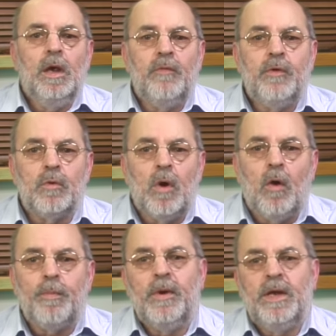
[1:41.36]
If your
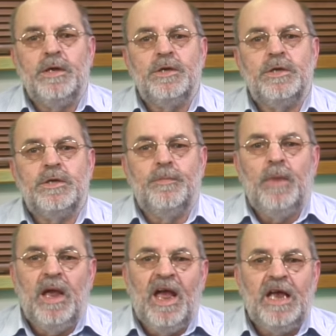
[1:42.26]
operating
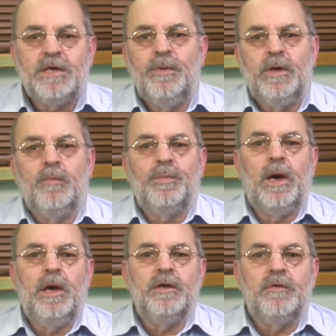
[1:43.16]
system has been
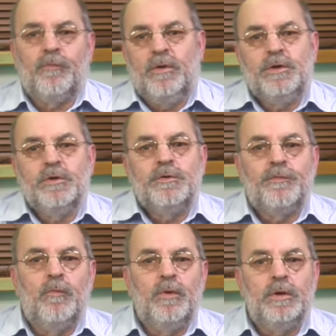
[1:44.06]
upgraded, for instance
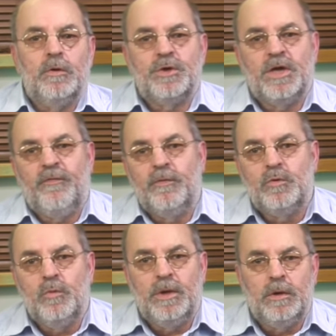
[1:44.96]
from Windows 7
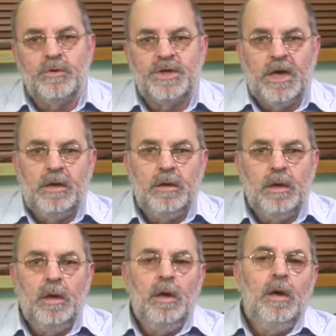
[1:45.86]
to Windows 10,
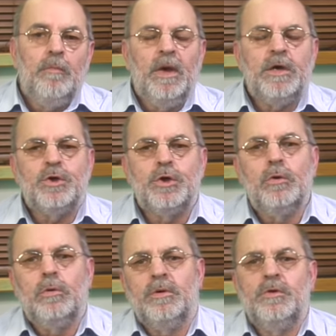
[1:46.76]
make
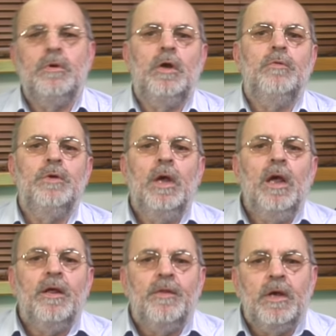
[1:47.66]
sure to load
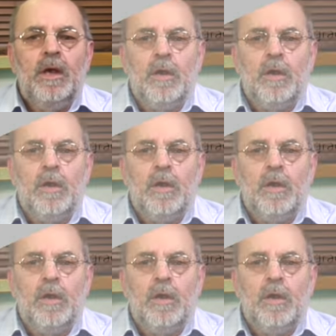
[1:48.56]
the